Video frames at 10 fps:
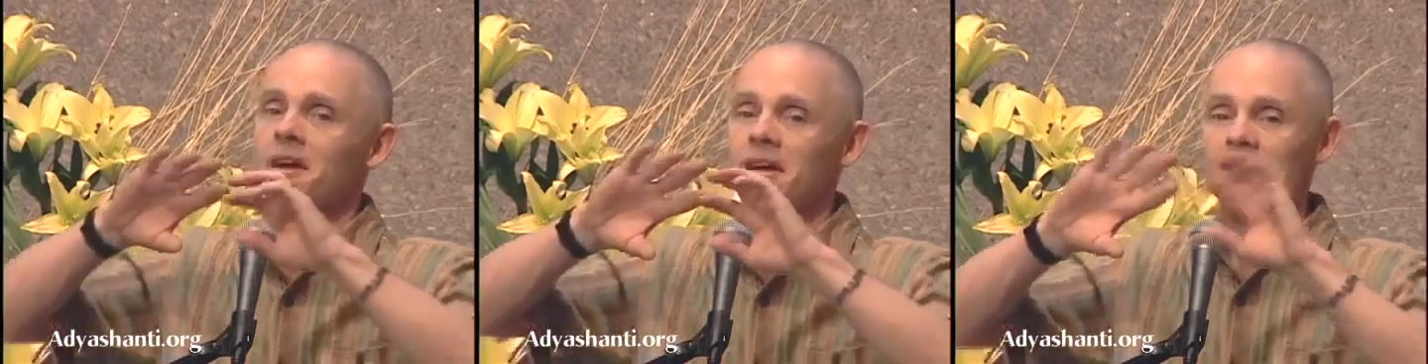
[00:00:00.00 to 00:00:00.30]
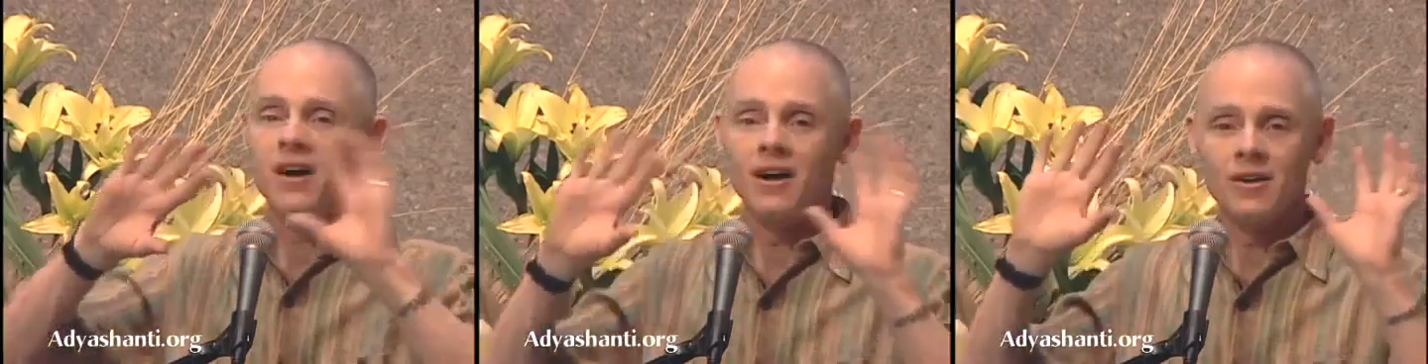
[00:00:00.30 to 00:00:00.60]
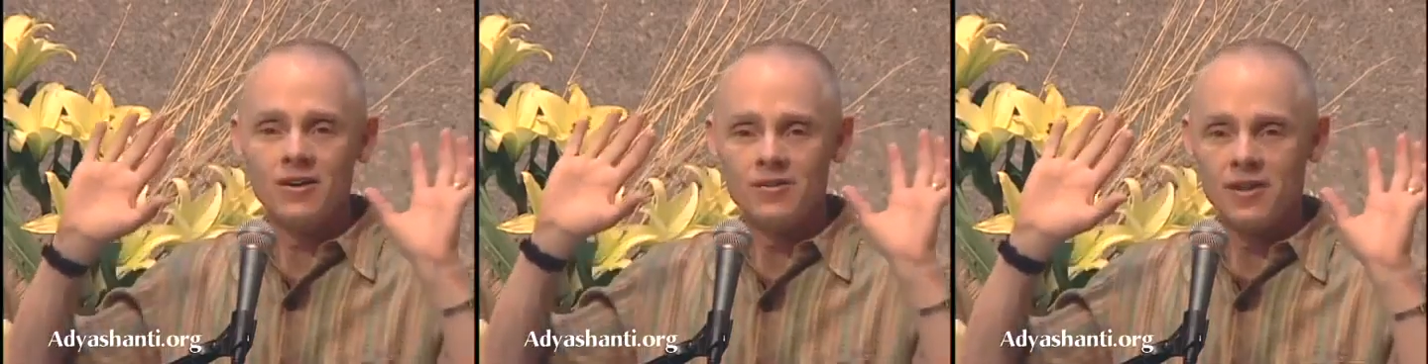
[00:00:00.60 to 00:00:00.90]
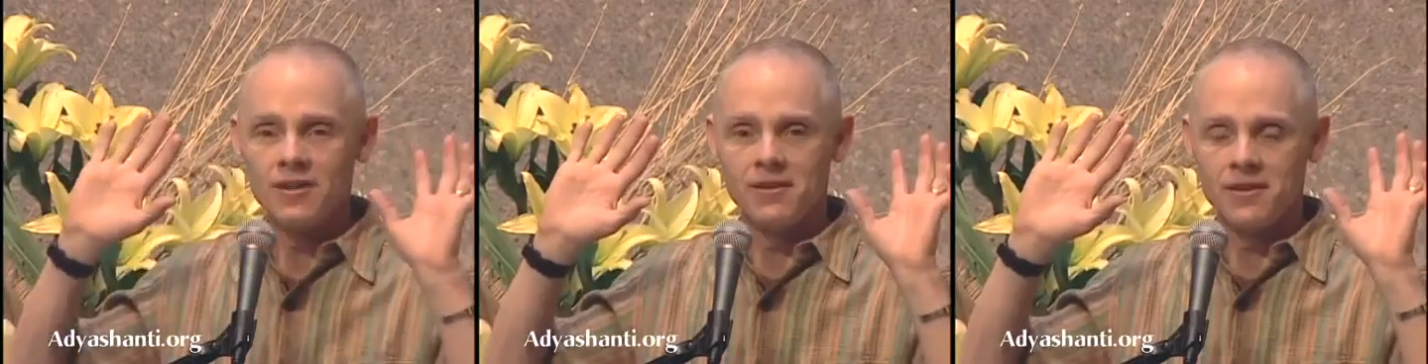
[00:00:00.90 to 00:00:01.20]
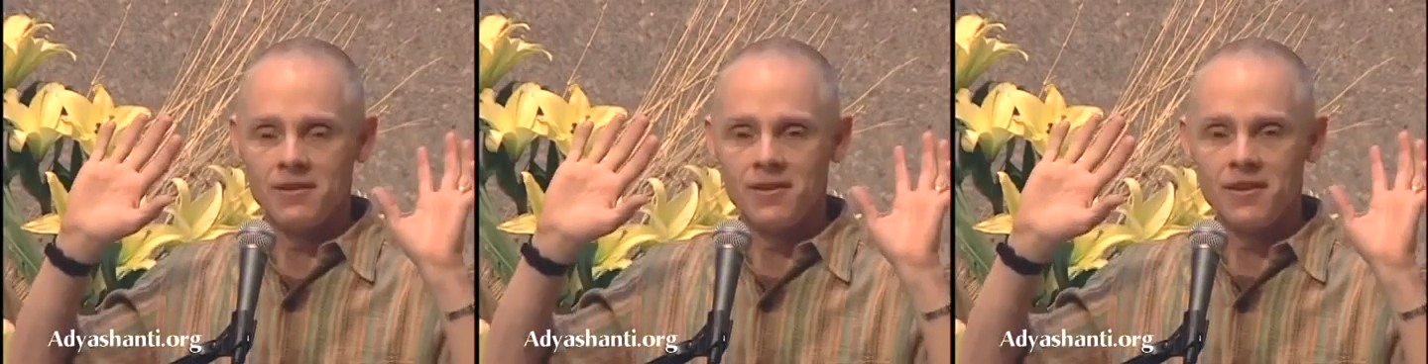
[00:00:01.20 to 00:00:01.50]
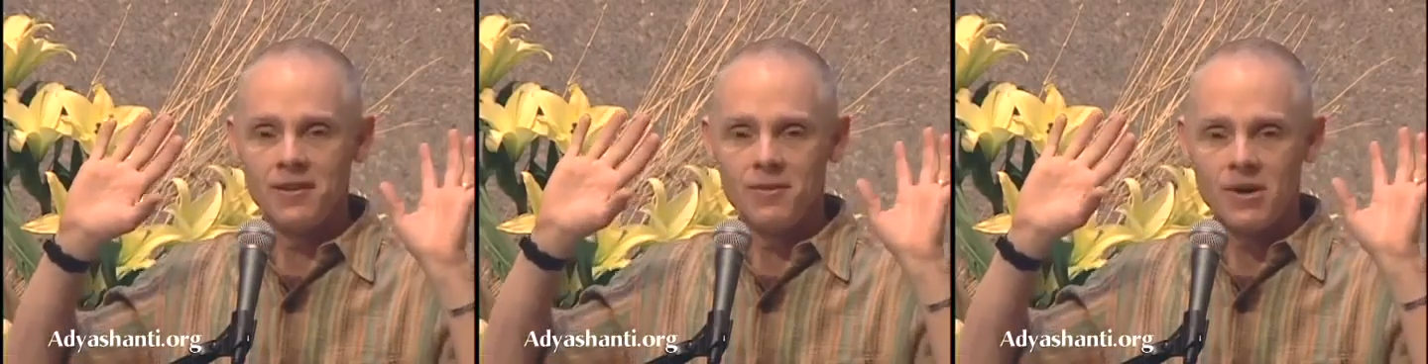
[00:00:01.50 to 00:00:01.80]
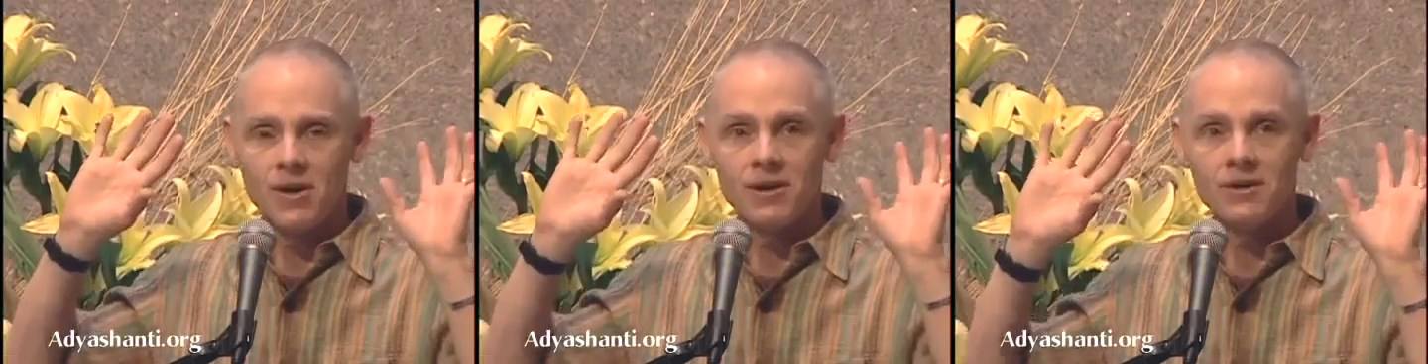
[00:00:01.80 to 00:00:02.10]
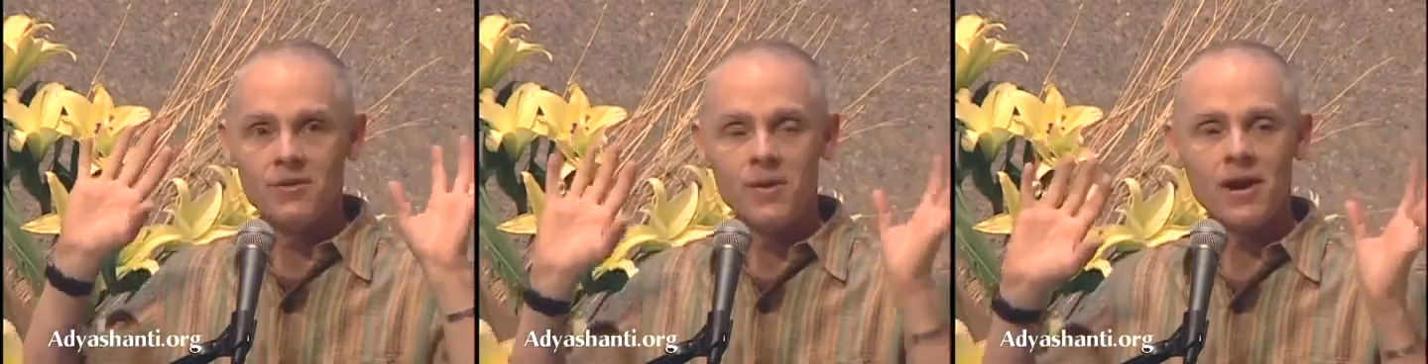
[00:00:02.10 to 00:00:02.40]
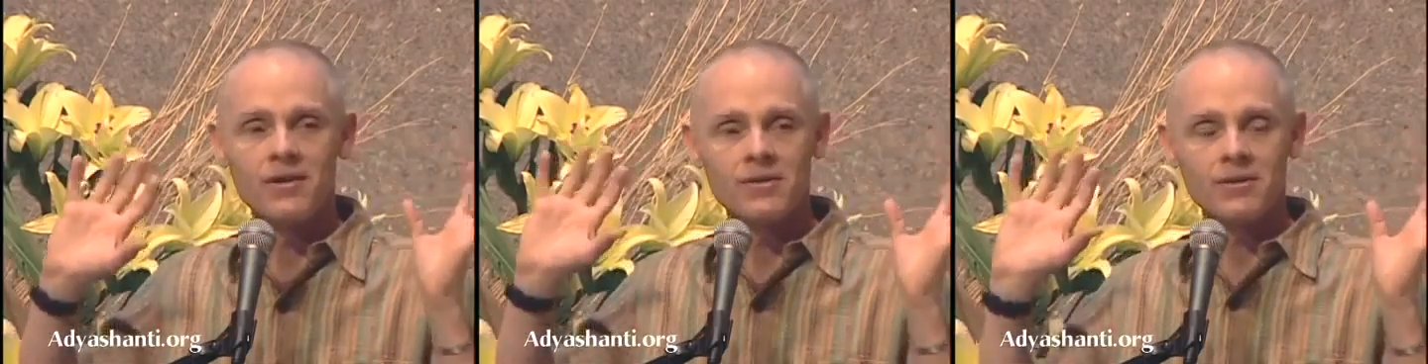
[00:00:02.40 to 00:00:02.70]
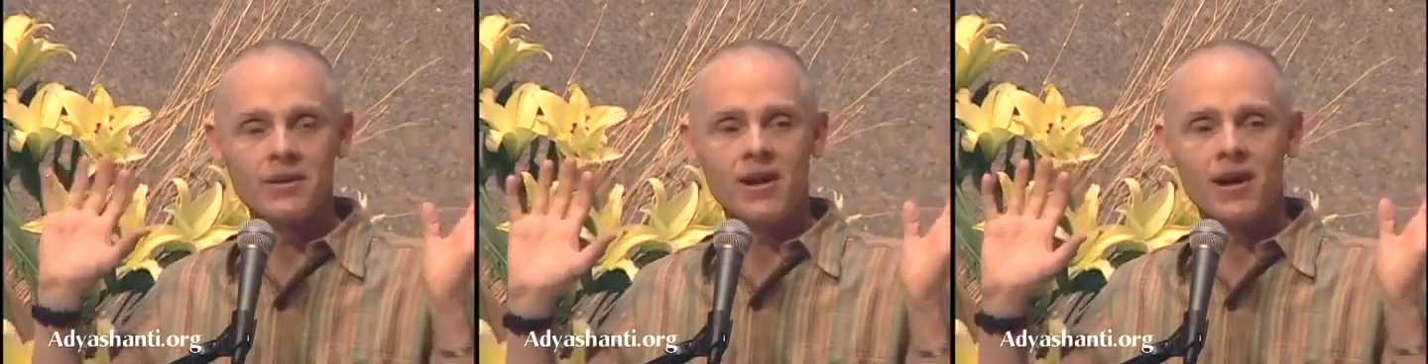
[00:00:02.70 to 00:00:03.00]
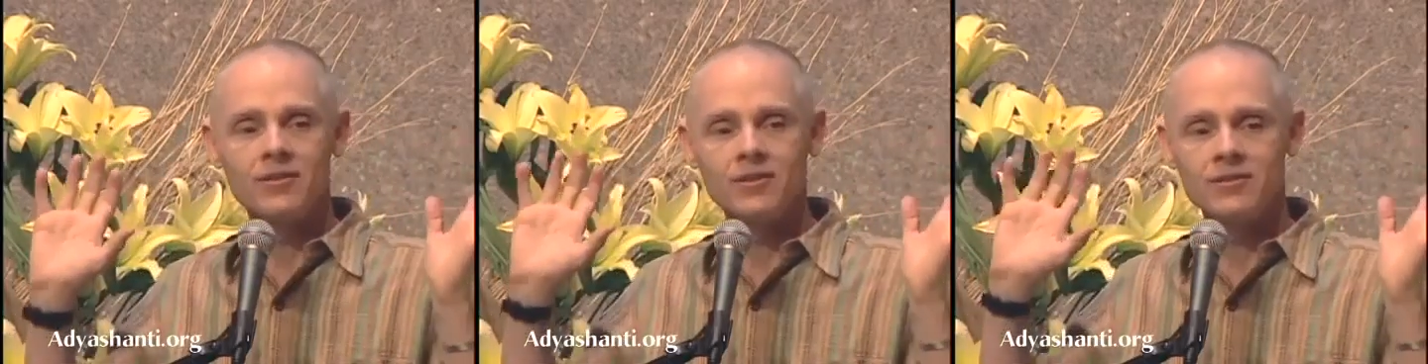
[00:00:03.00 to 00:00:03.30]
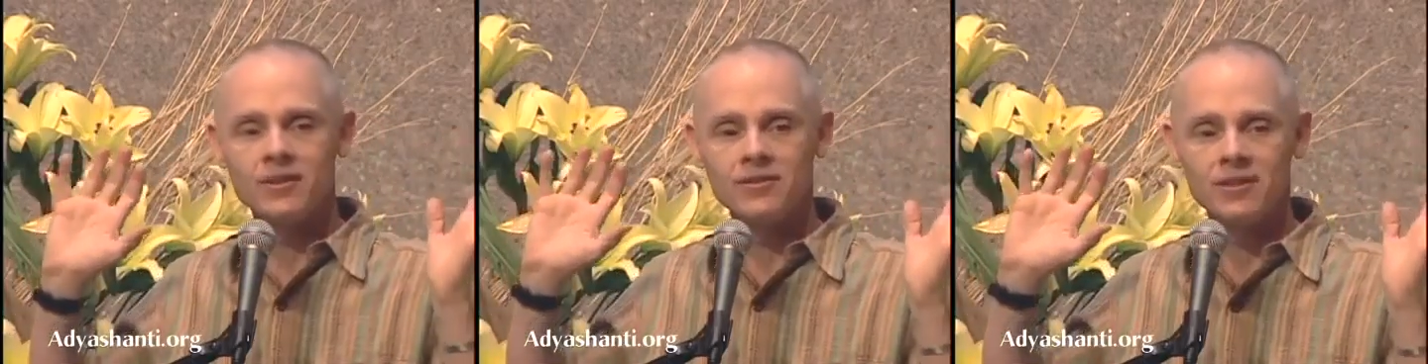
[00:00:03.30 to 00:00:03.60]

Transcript: acknowledge that this thing we're calling awareness or consciousness